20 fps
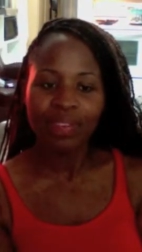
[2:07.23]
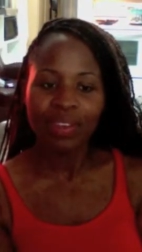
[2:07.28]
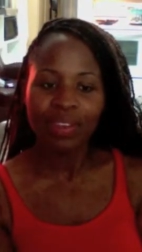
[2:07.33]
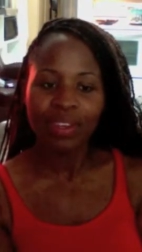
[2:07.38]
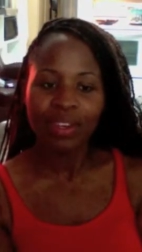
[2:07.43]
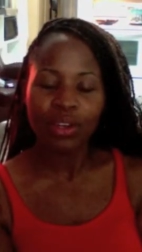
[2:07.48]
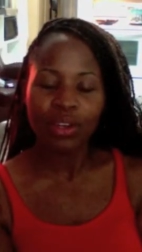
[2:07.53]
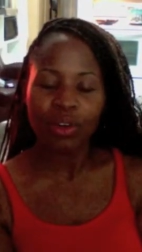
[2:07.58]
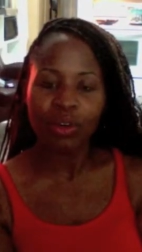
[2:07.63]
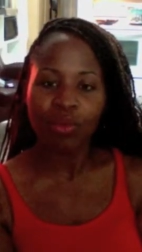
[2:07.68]

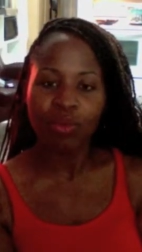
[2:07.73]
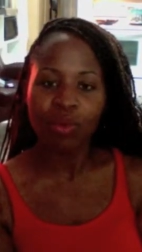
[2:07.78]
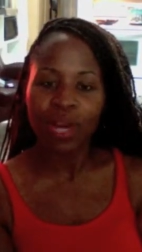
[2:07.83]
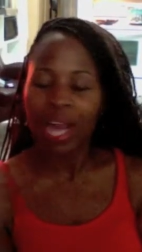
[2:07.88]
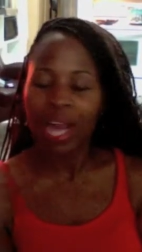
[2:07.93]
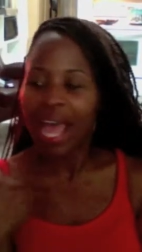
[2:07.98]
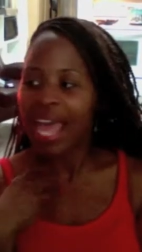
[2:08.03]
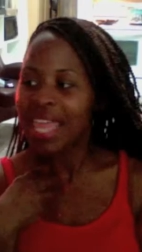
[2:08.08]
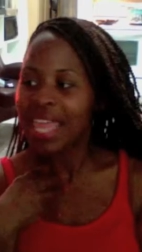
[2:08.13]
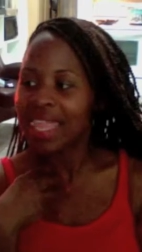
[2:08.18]
you know, what
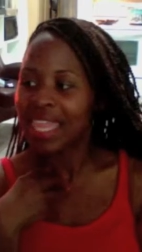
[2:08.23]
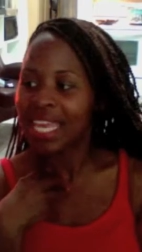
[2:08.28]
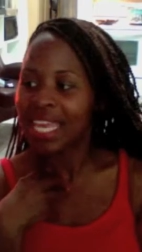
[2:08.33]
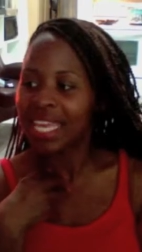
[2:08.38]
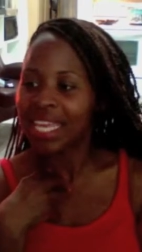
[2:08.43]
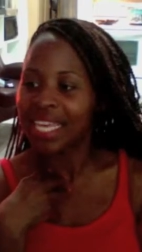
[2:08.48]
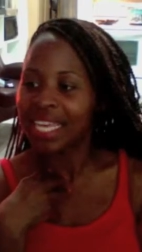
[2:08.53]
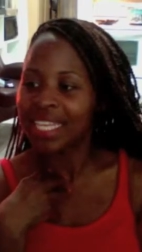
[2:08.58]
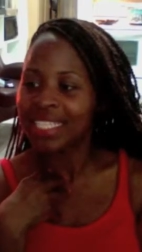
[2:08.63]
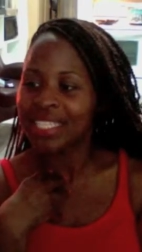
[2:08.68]
I
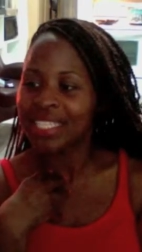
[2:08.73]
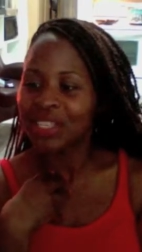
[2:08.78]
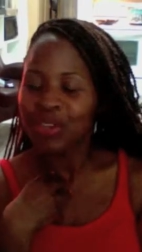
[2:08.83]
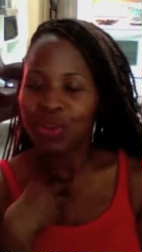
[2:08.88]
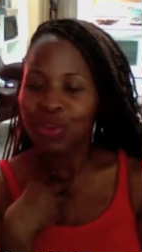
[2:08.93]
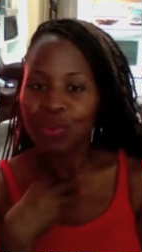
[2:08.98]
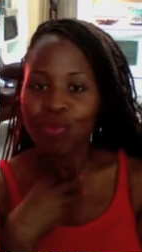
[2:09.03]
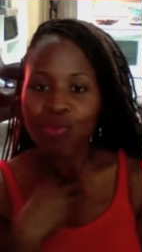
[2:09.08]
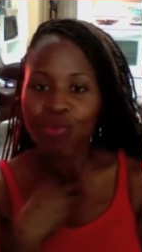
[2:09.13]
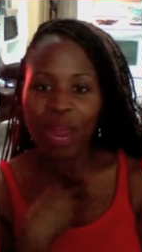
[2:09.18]
think is
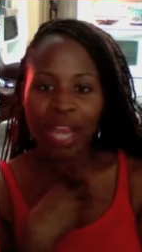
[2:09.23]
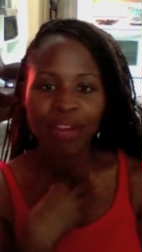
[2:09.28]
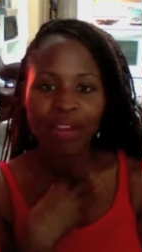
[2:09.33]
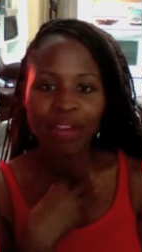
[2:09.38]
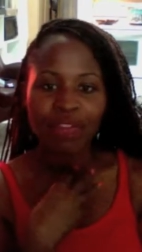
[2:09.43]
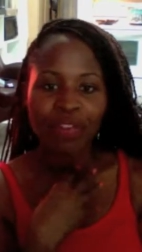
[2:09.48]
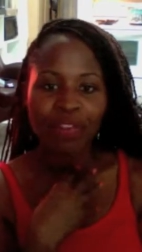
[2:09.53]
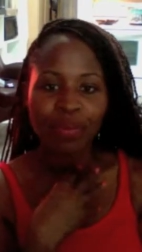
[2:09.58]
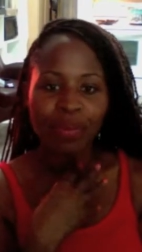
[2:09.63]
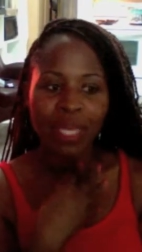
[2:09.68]
right
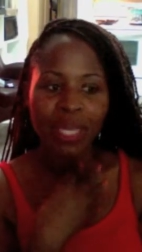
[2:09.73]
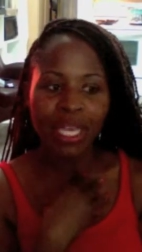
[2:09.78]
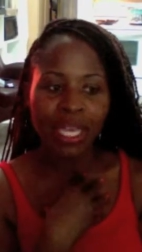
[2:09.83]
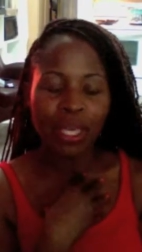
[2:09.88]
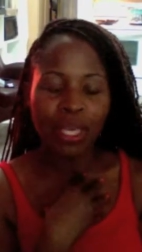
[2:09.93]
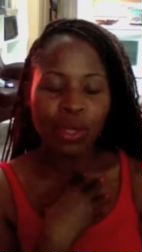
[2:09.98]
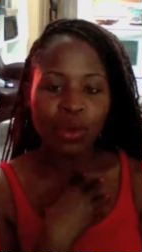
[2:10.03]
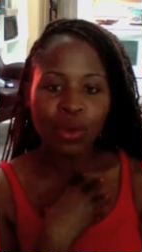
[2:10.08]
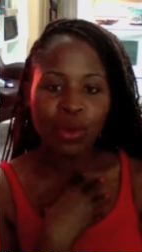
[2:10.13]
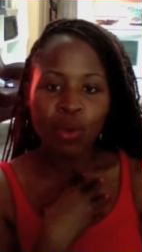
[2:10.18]
for
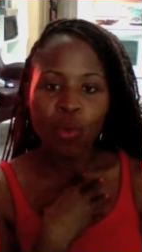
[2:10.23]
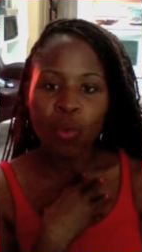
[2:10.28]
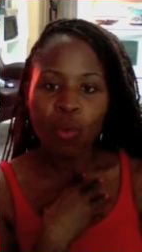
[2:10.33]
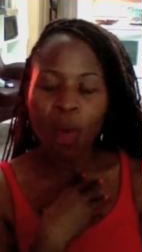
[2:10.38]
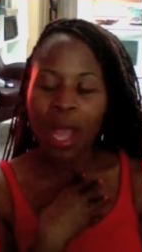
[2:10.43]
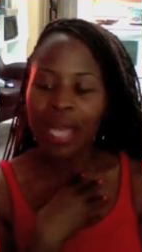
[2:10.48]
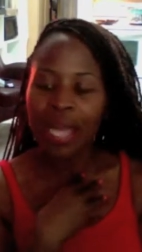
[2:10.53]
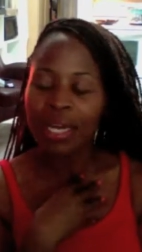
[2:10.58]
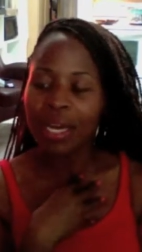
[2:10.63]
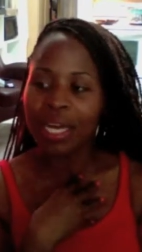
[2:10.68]
me,
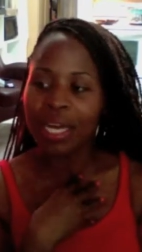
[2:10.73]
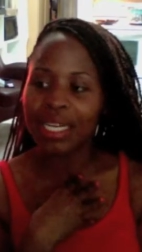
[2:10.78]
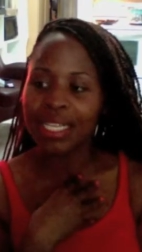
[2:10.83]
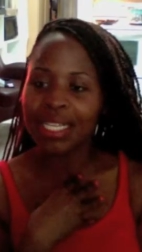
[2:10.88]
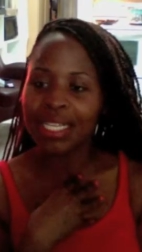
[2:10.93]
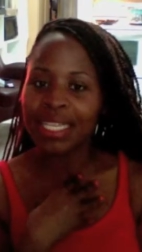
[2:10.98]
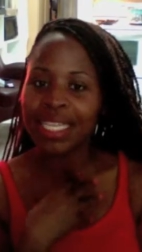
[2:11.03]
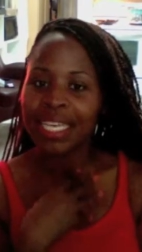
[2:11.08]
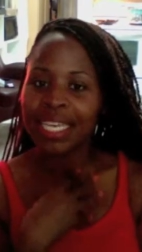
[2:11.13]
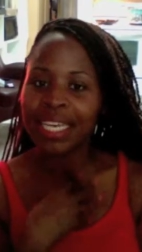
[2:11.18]
why not
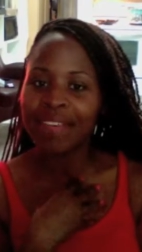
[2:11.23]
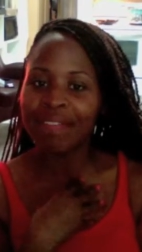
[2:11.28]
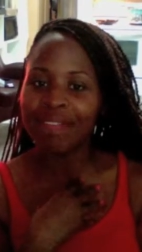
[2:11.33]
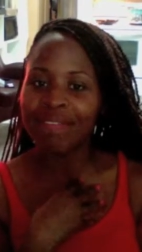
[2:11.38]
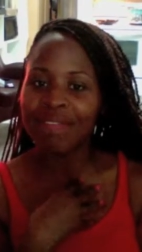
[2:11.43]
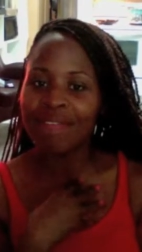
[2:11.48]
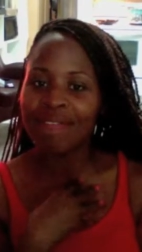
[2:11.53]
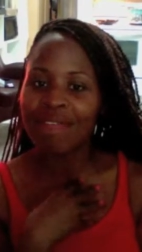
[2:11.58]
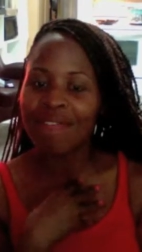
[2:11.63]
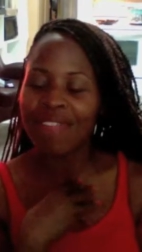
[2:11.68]
leave
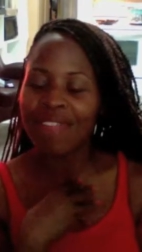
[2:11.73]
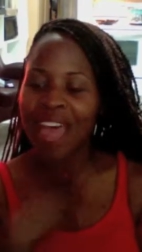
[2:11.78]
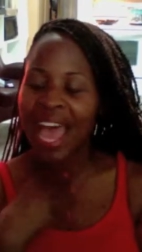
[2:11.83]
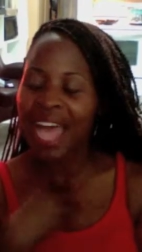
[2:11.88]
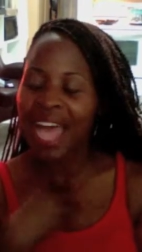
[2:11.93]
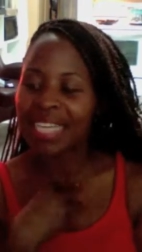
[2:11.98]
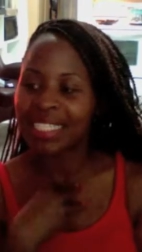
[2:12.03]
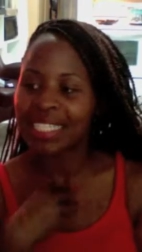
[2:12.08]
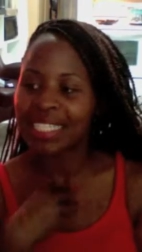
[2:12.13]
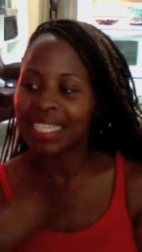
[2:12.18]

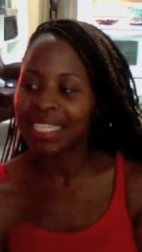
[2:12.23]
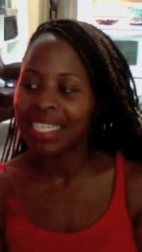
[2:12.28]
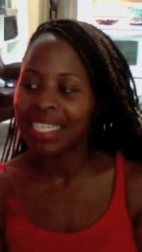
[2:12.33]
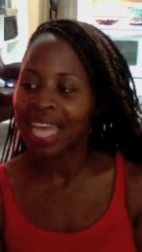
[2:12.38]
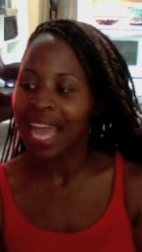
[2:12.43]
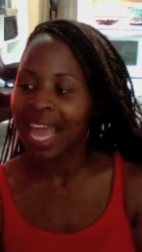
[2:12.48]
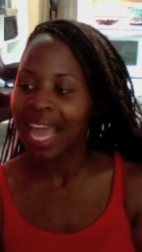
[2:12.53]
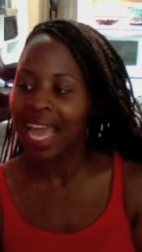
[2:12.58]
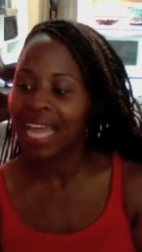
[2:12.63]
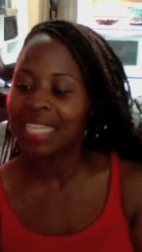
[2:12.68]
that in the
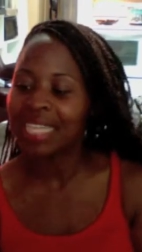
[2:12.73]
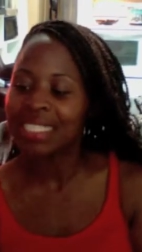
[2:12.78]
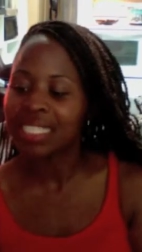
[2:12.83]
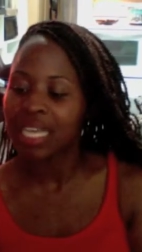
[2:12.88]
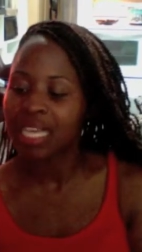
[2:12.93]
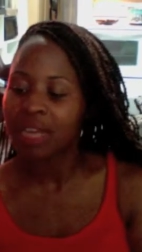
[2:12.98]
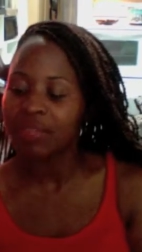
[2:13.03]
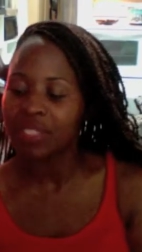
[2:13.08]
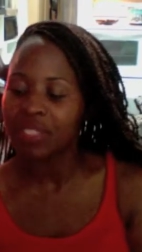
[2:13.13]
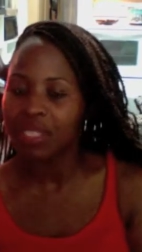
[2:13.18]
hands
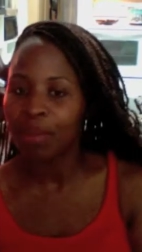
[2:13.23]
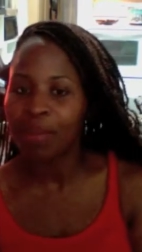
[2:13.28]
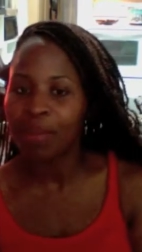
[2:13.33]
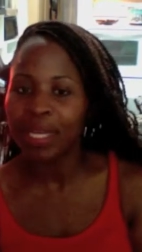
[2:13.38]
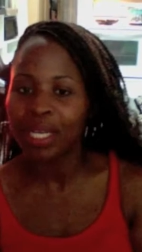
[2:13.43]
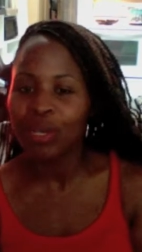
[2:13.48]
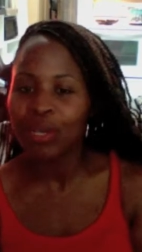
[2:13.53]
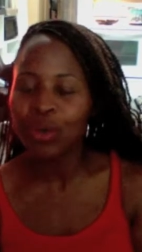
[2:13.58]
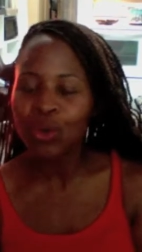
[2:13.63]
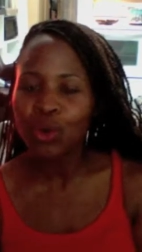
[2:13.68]
of
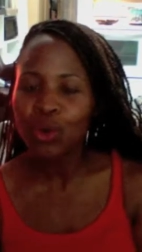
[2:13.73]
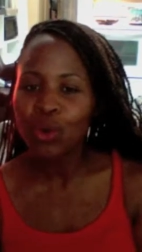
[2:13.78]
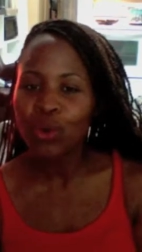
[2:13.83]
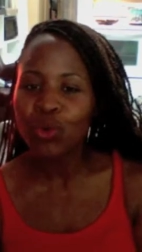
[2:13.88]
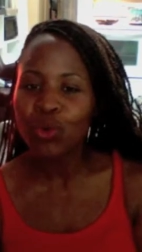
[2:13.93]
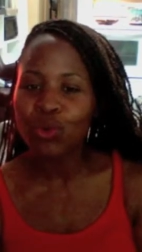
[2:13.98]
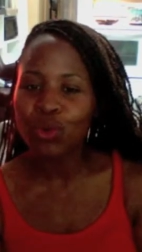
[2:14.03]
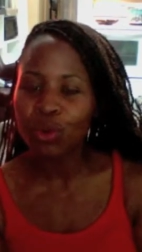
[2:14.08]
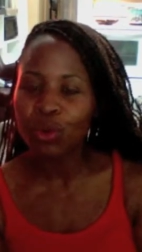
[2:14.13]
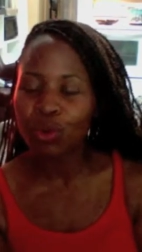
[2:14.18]
somebody
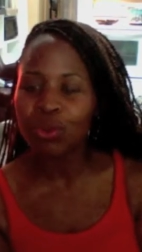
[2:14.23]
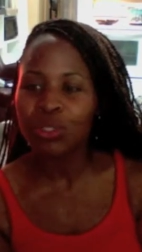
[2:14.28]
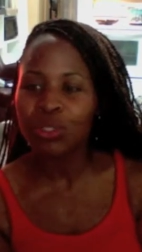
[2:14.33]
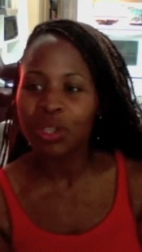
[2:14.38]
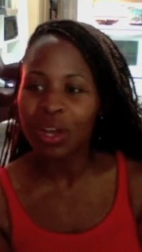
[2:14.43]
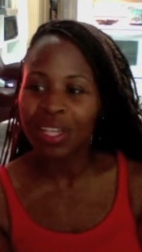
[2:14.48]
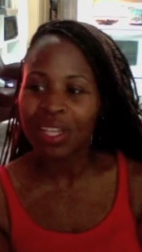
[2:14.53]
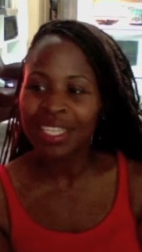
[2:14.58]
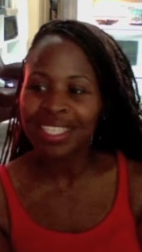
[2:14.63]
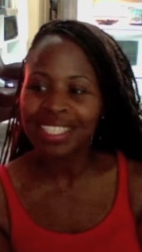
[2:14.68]
who knows
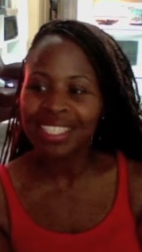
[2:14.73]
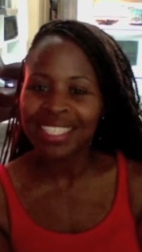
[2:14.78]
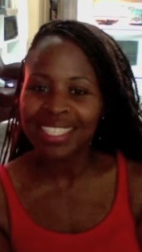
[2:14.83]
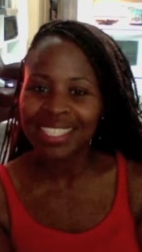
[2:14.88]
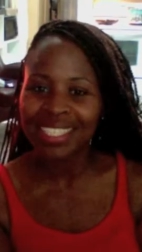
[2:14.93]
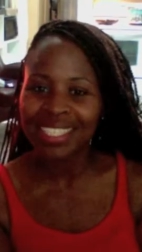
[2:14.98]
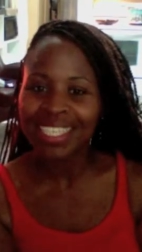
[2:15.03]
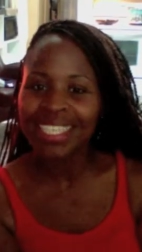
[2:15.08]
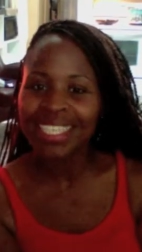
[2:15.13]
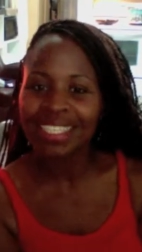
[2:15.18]
all and
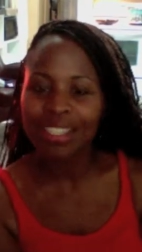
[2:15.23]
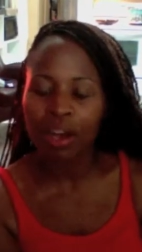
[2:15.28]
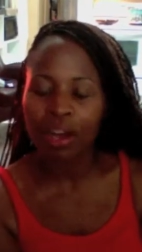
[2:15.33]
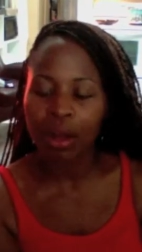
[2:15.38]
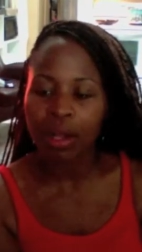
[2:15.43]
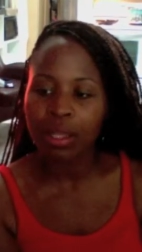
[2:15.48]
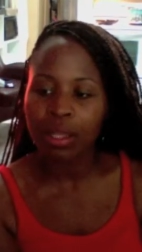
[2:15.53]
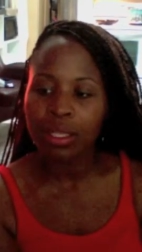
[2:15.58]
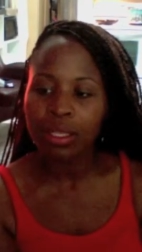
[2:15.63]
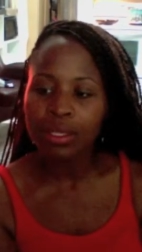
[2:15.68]
sees
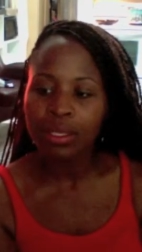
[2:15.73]
all,